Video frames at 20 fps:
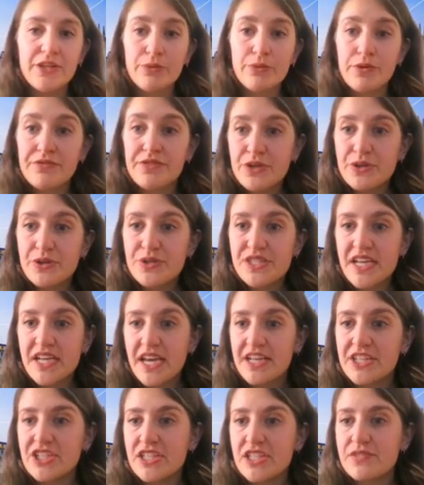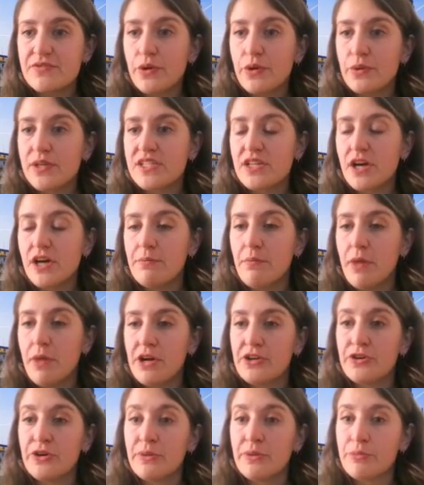And the review stage is focused on
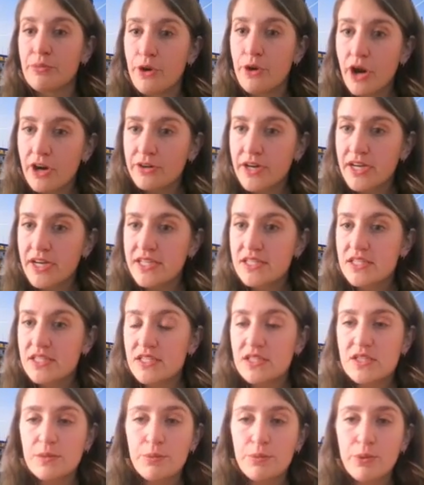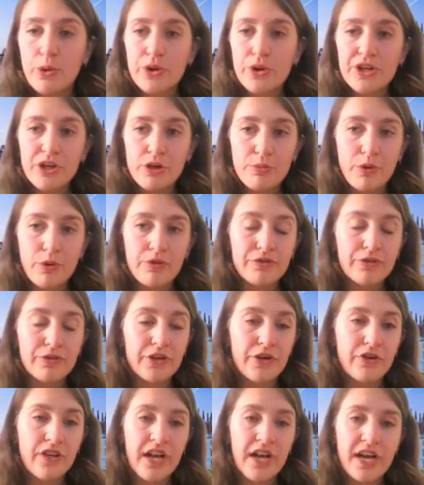monitoring progress, supporting your
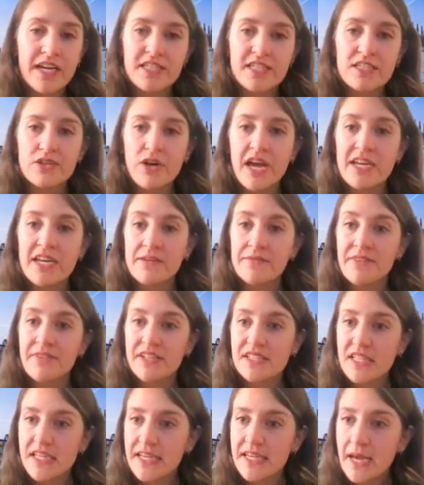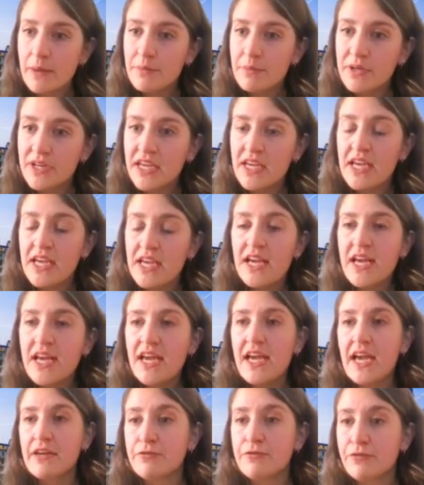portfolio client and investee company,
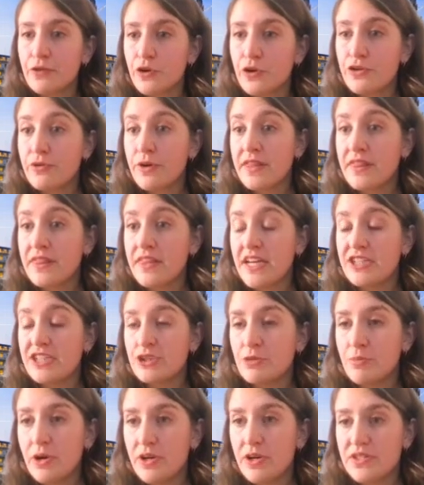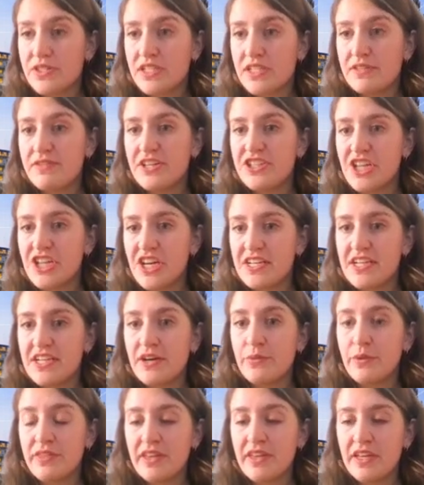and furthering the nature positive
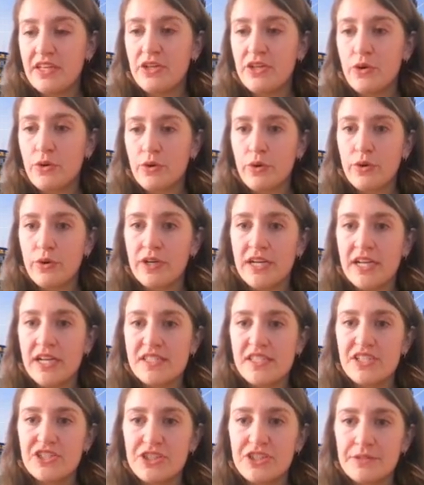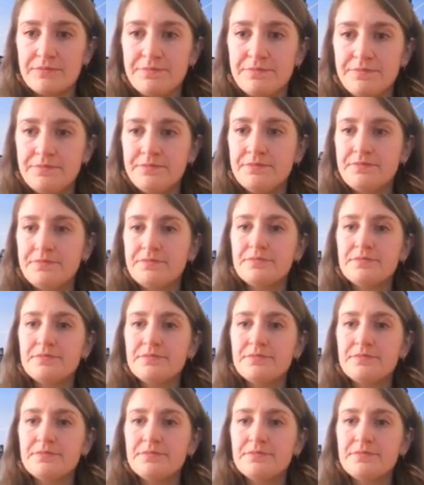agenda within your organization.